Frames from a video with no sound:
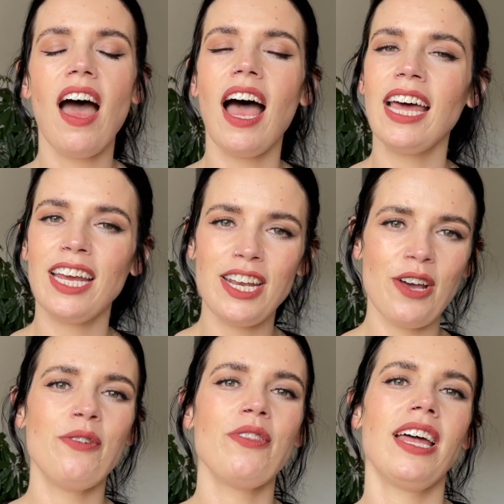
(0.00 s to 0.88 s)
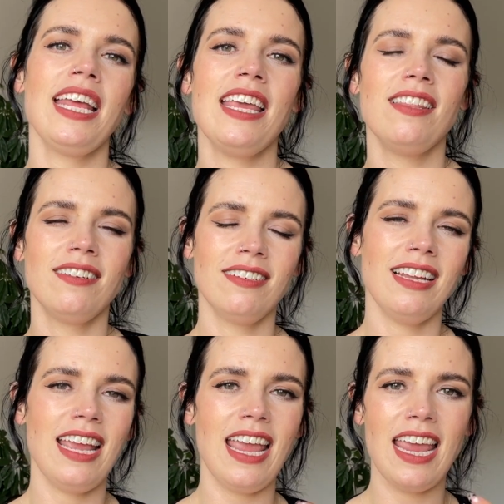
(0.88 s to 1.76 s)
And I know that in,
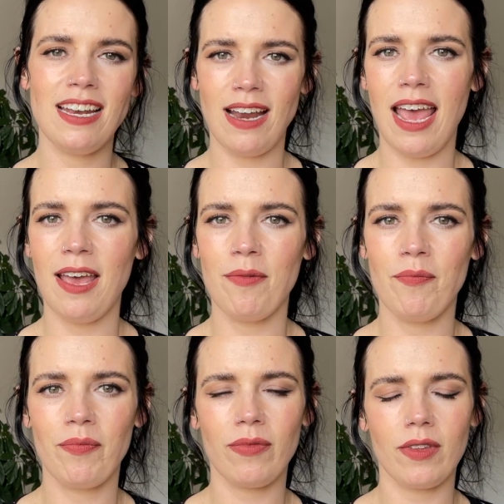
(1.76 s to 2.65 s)
in, um,